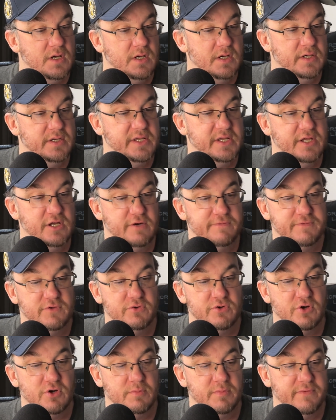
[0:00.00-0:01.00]
He interviewed
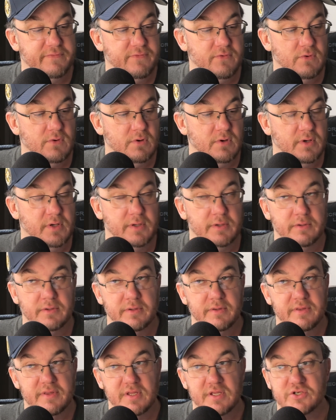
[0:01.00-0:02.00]
her before, and
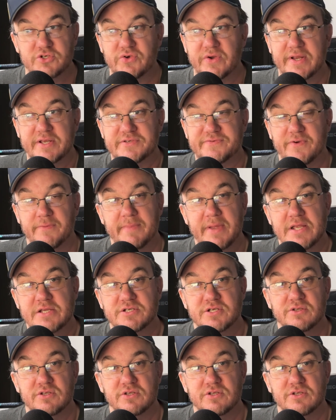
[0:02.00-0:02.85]
the transformation